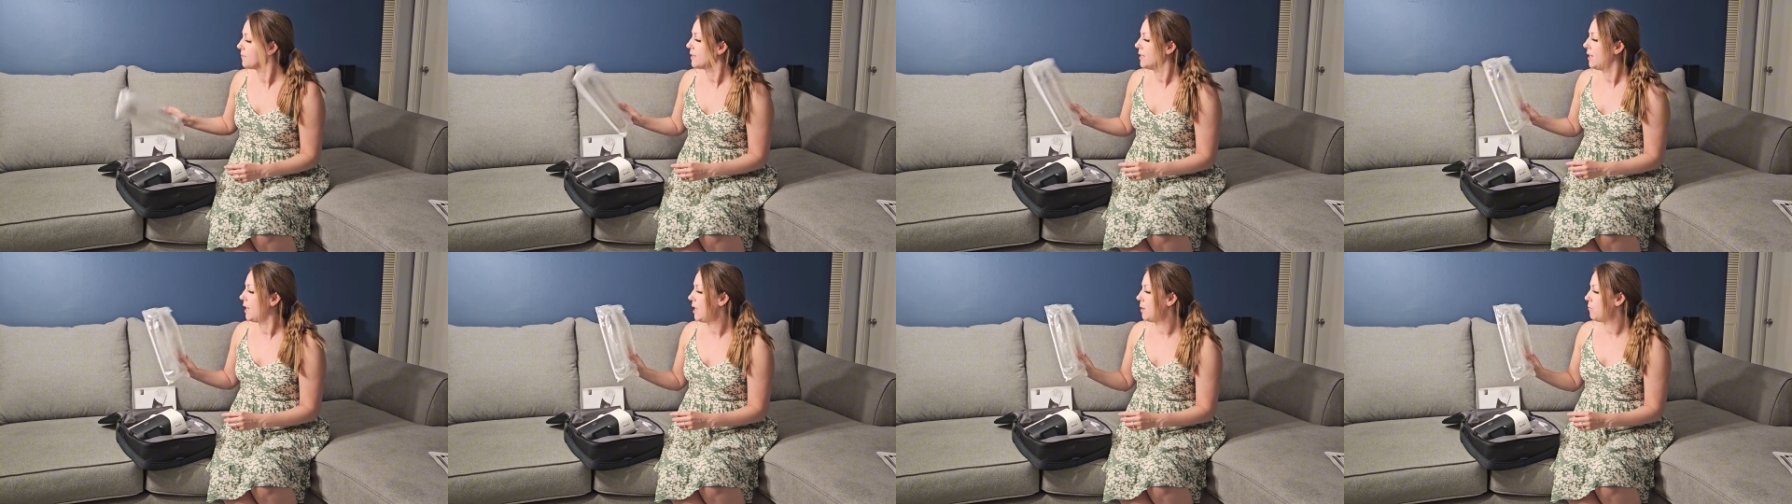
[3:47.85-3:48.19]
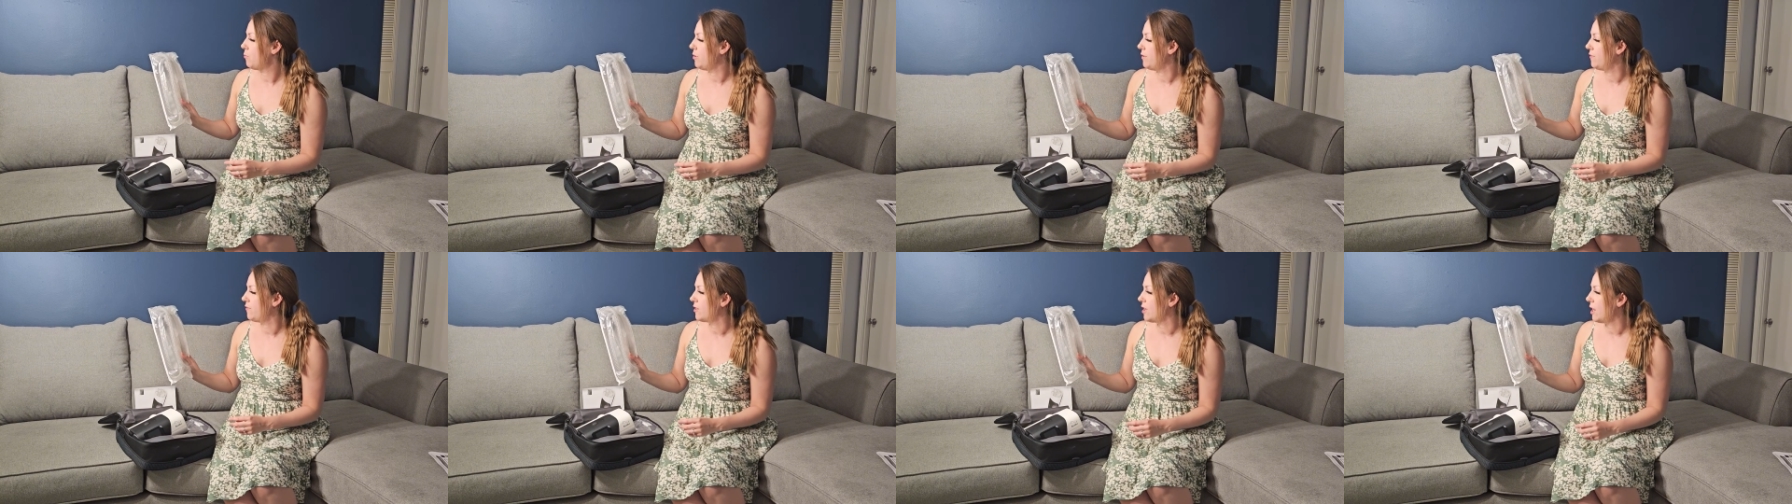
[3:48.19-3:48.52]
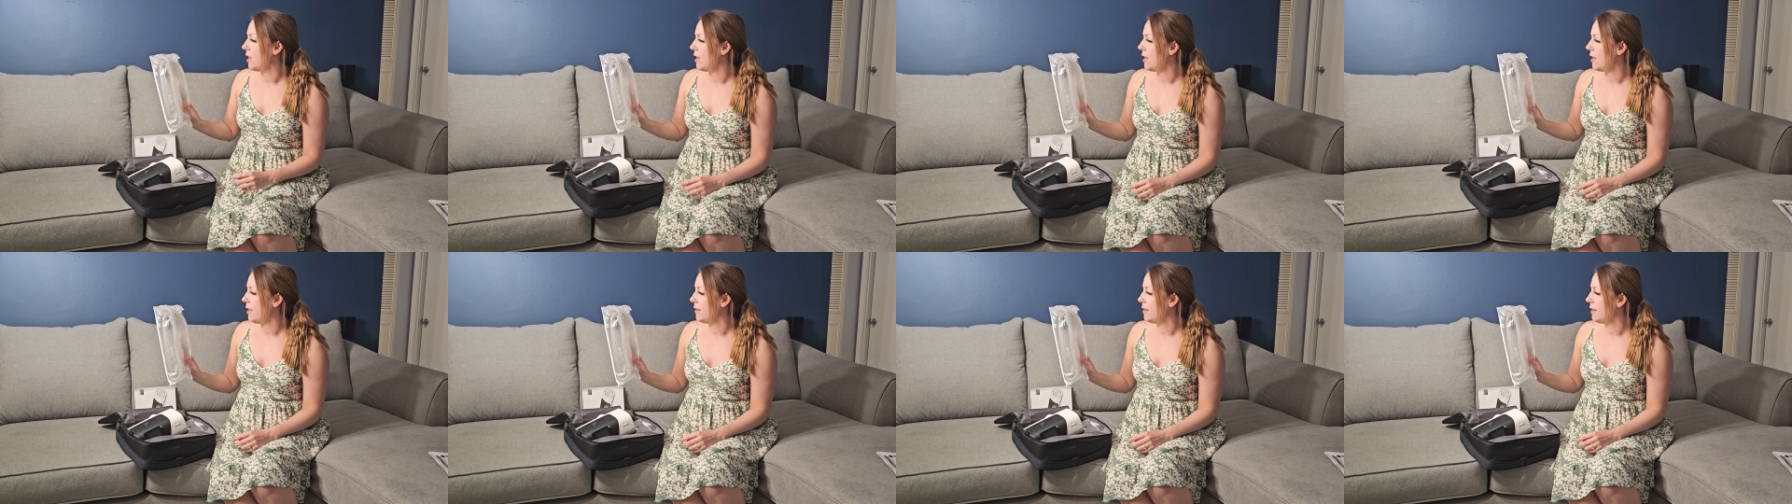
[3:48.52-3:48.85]
And we've
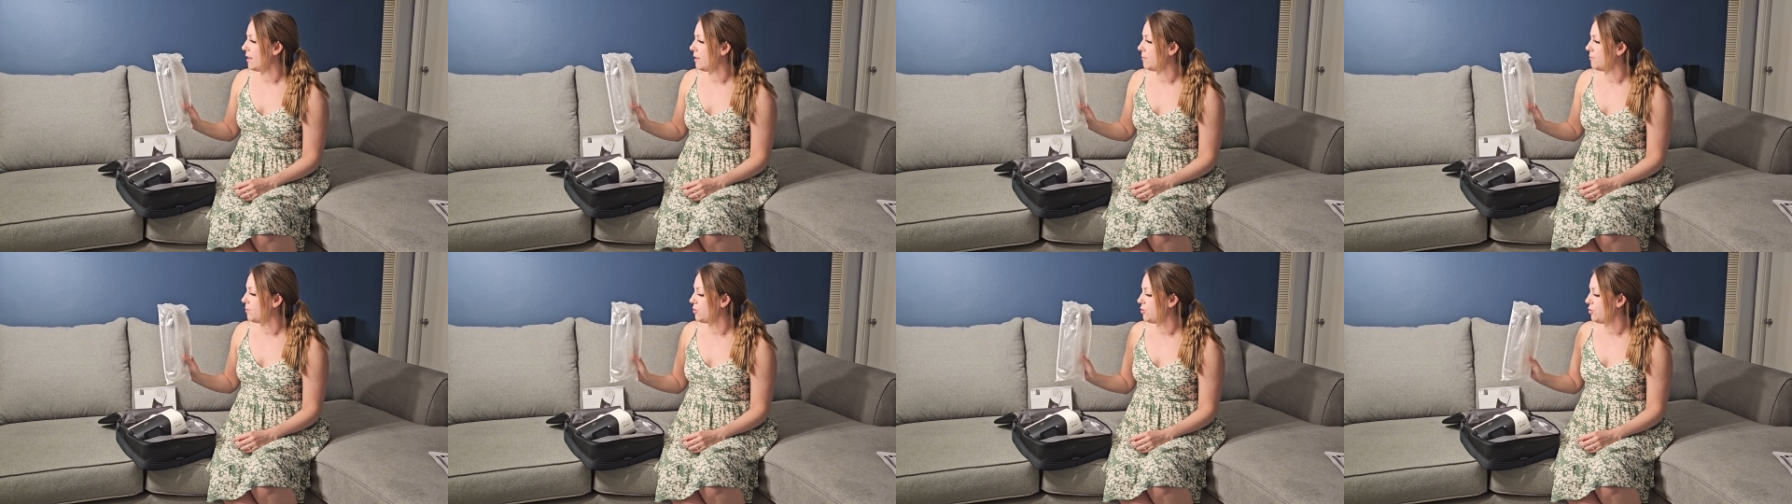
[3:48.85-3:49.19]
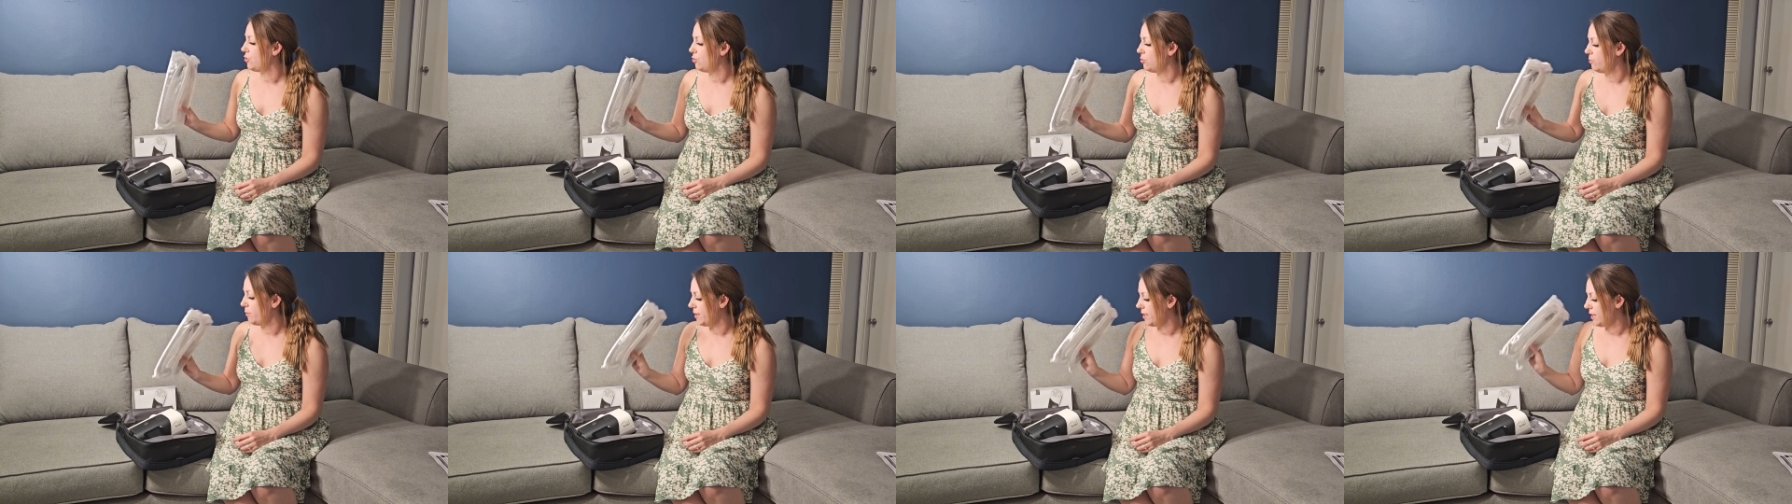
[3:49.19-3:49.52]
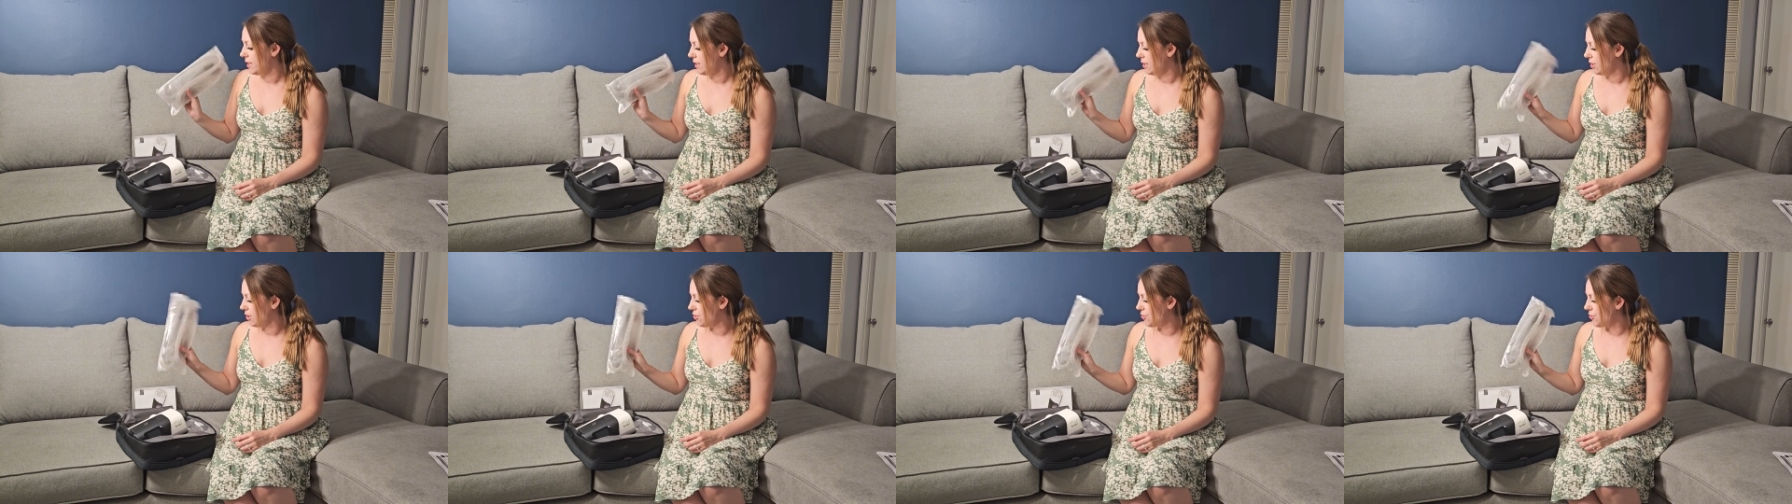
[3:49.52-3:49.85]
got the tubing
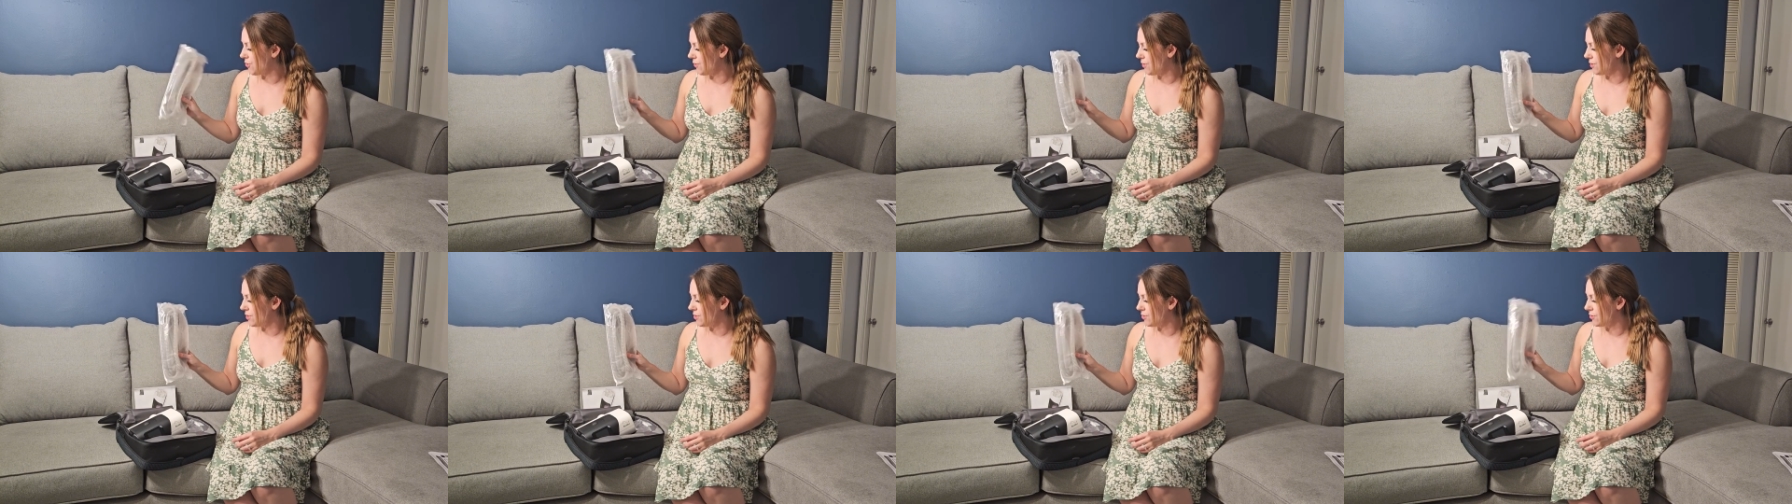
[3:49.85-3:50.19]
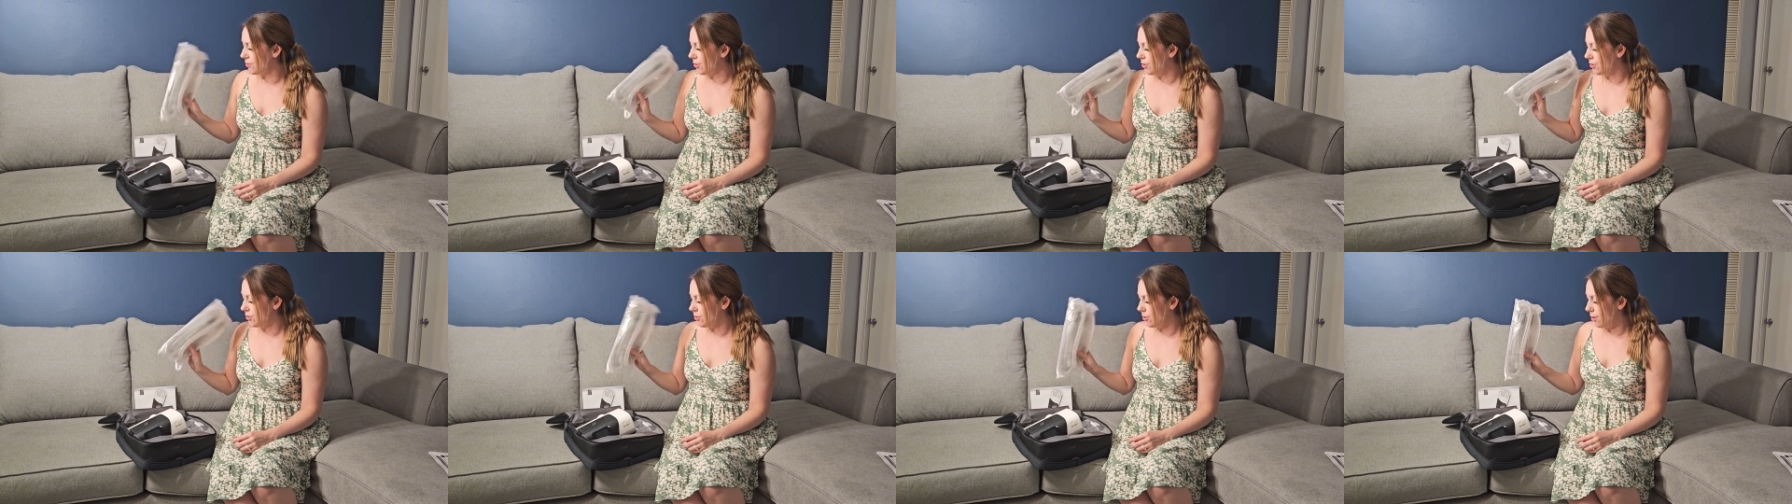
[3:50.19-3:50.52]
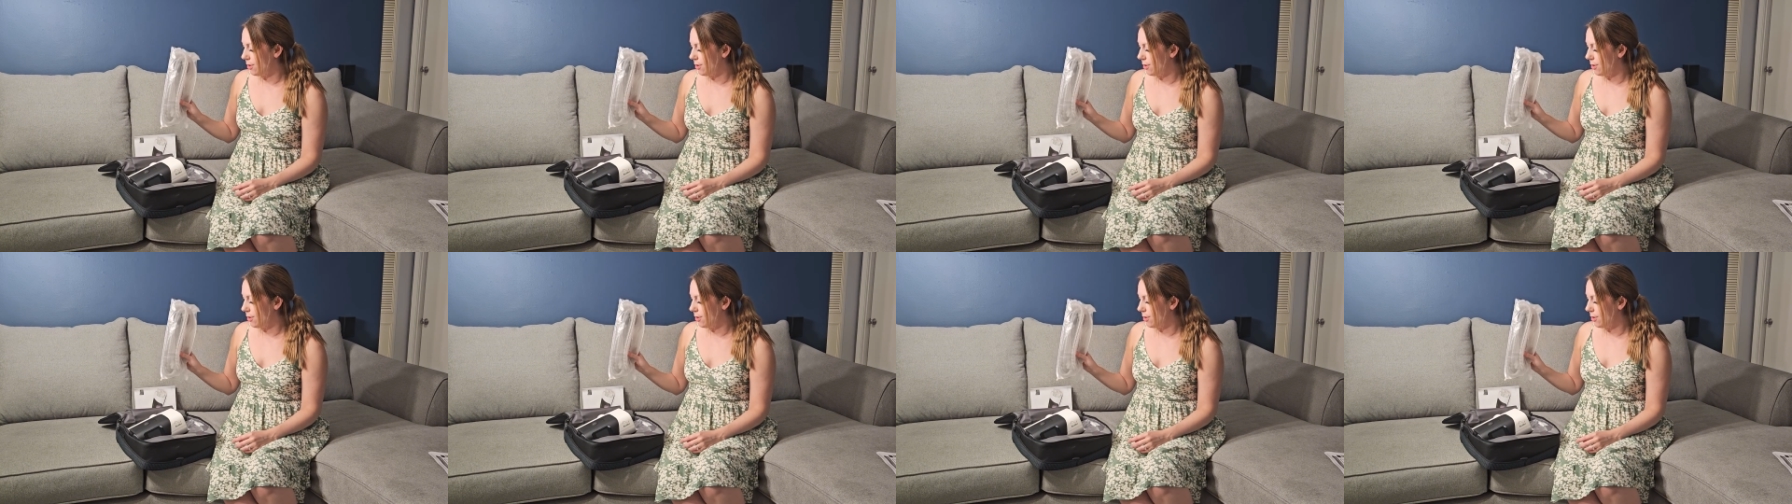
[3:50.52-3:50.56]
here, so this is good. So